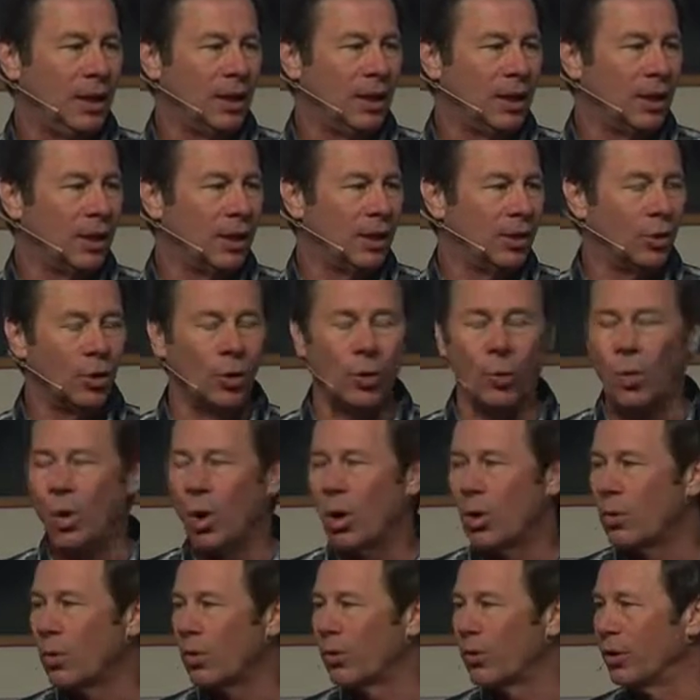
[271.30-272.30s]
in your
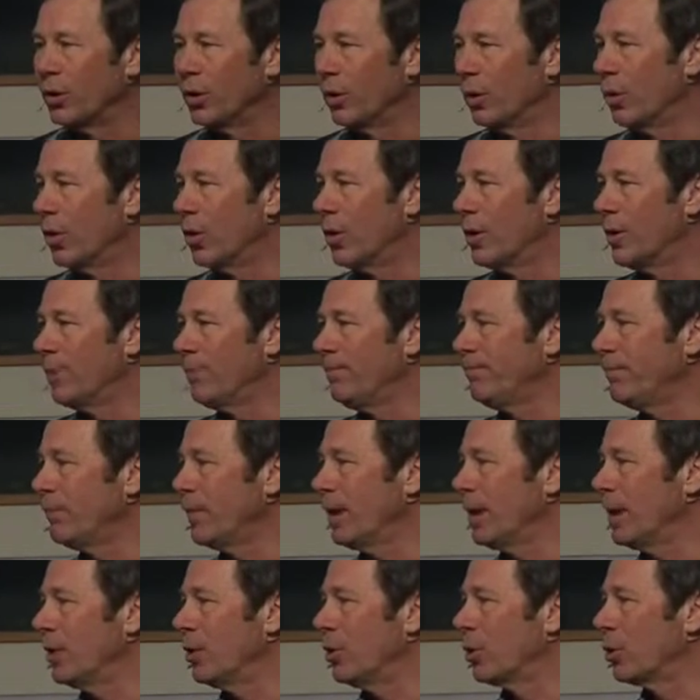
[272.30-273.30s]
walk with the Lord,
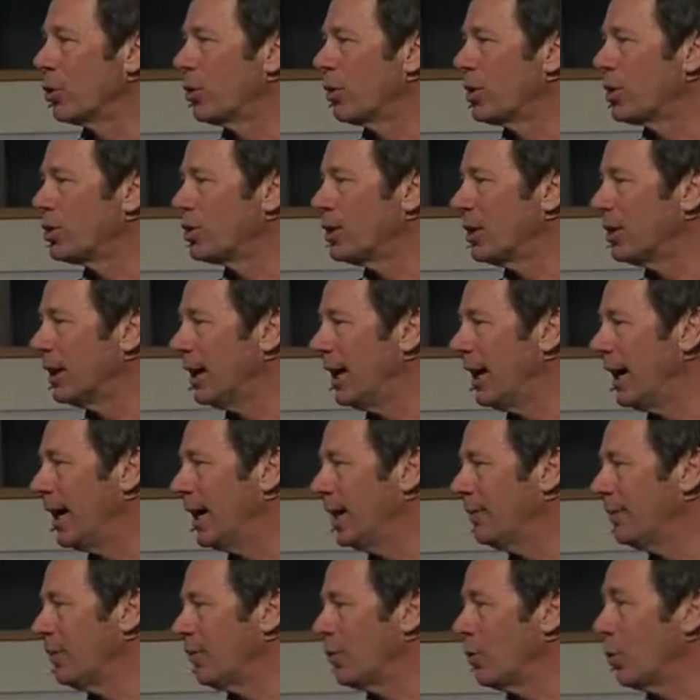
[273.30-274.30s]
in your Christian
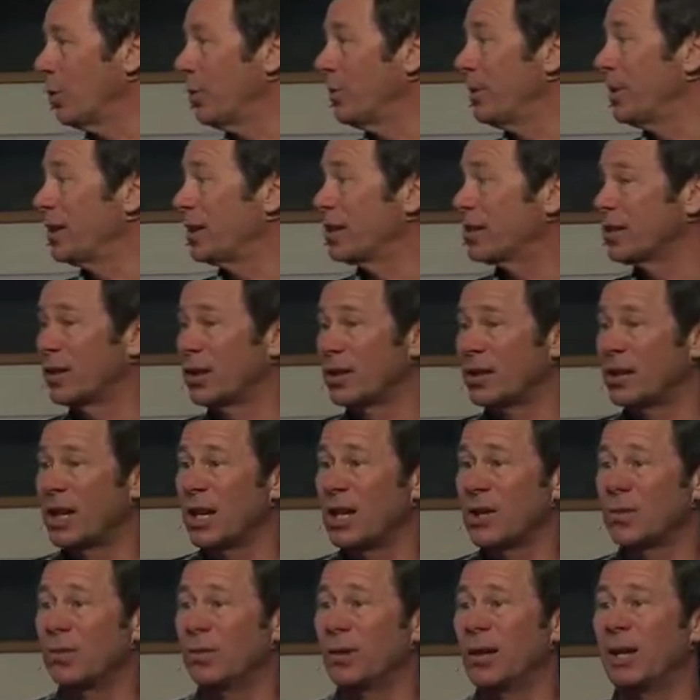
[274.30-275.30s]
life, if you want to be
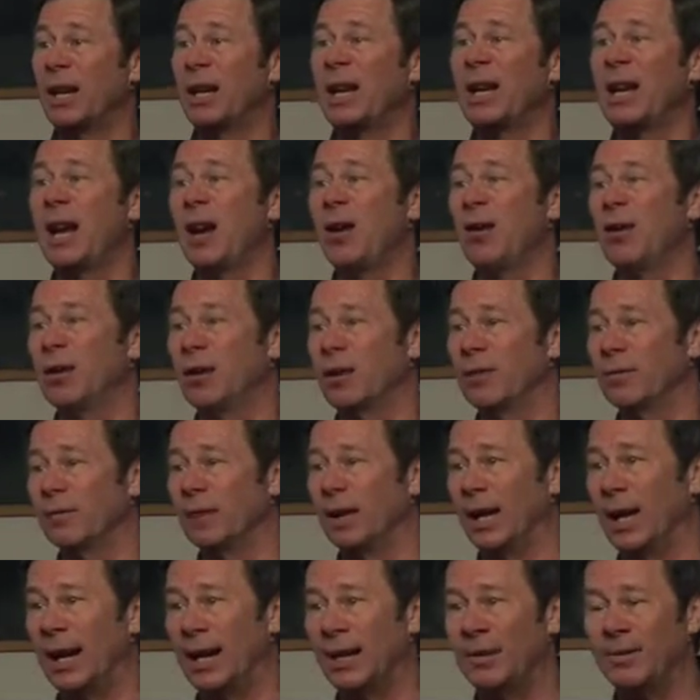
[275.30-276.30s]
successful in any area of
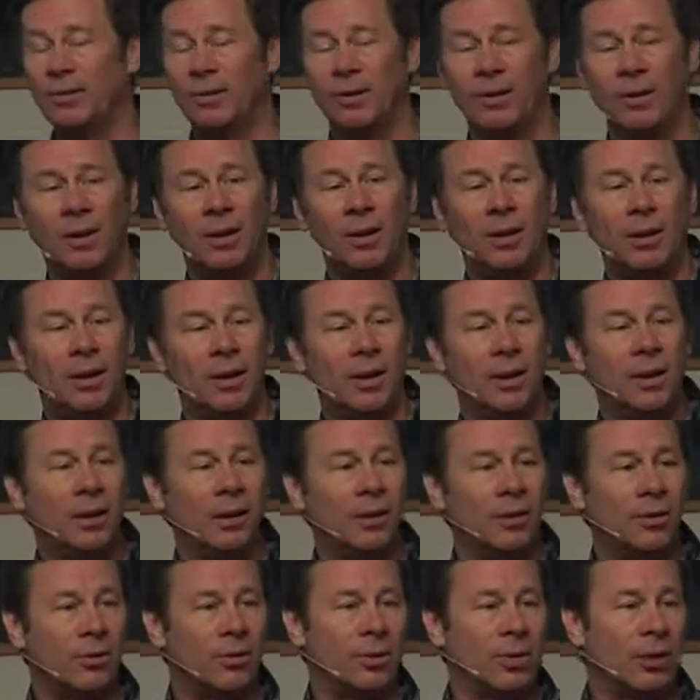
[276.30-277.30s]
life,
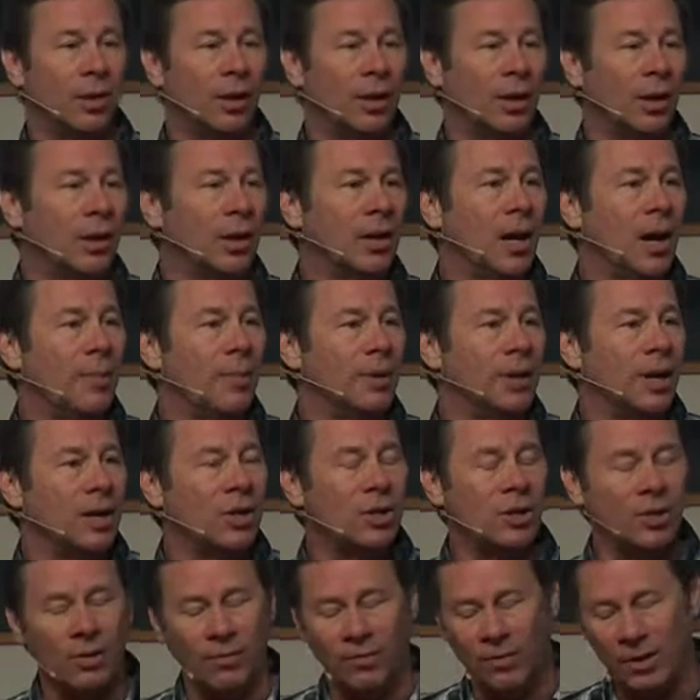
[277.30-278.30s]
there's a, a
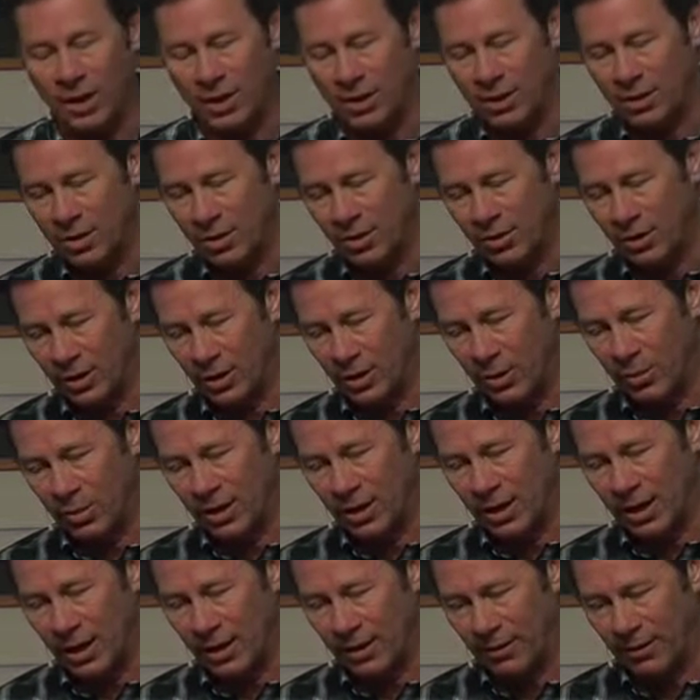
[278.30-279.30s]
combination of things here that go
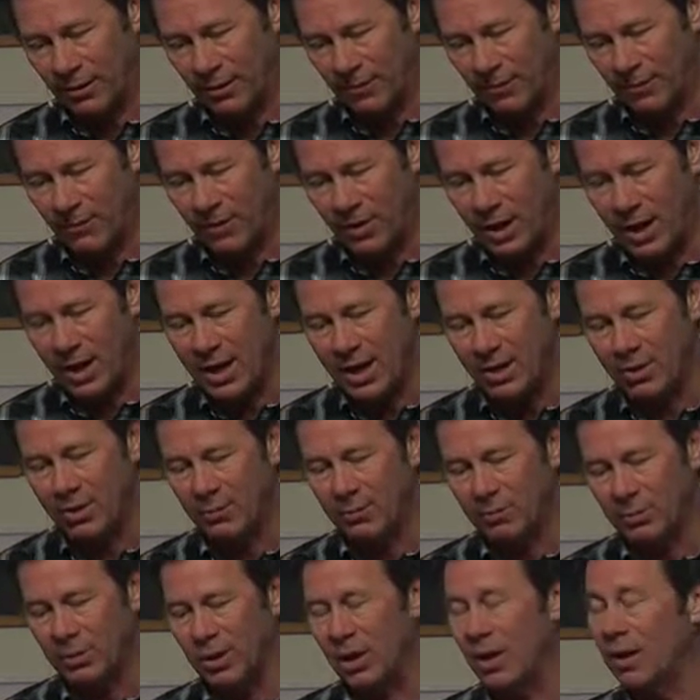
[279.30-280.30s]
together.
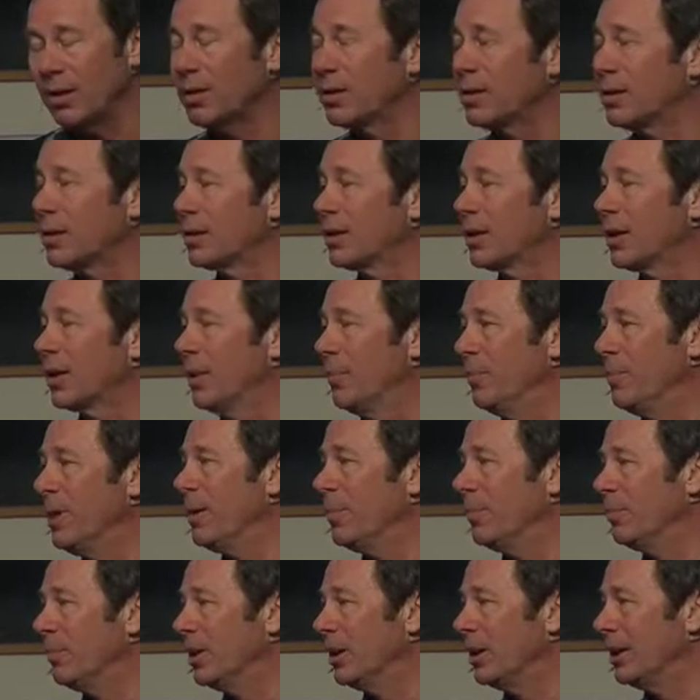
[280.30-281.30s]
Faith plus
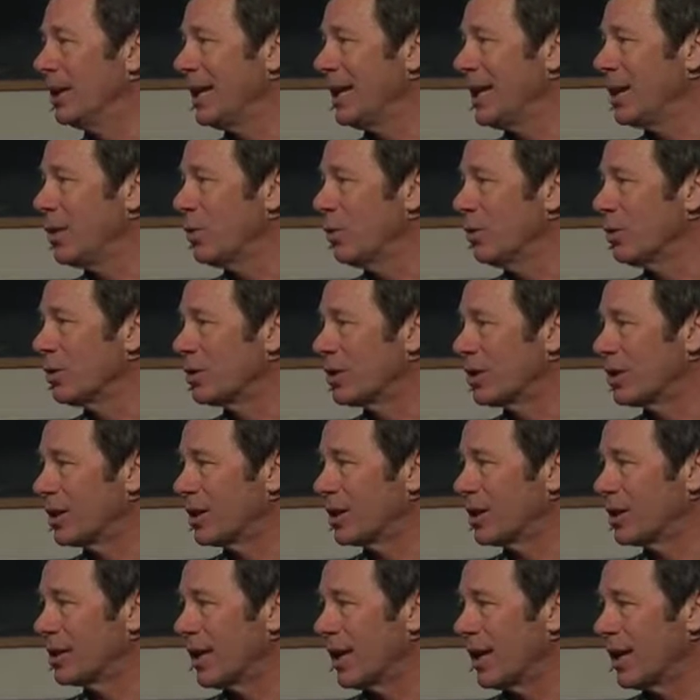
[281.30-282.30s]
commitment equals
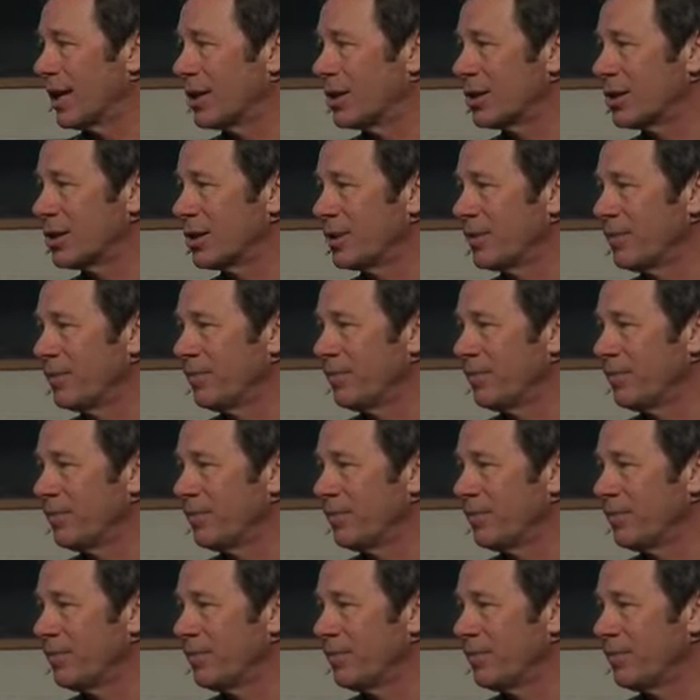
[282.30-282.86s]
success.